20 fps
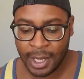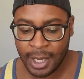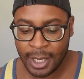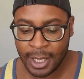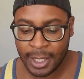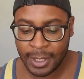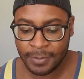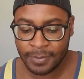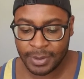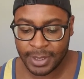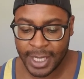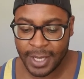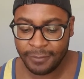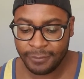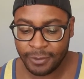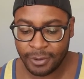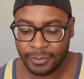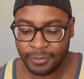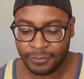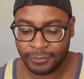Save
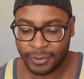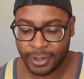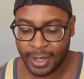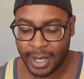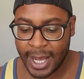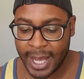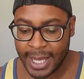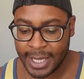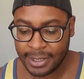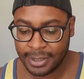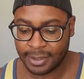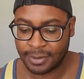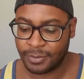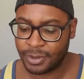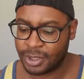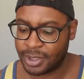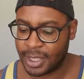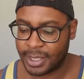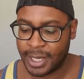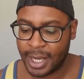Room for Us, which is
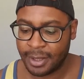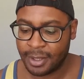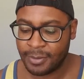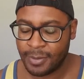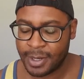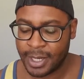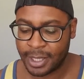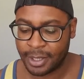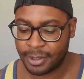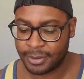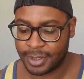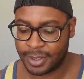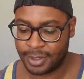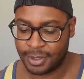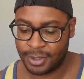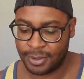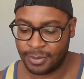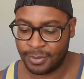another one it goes into.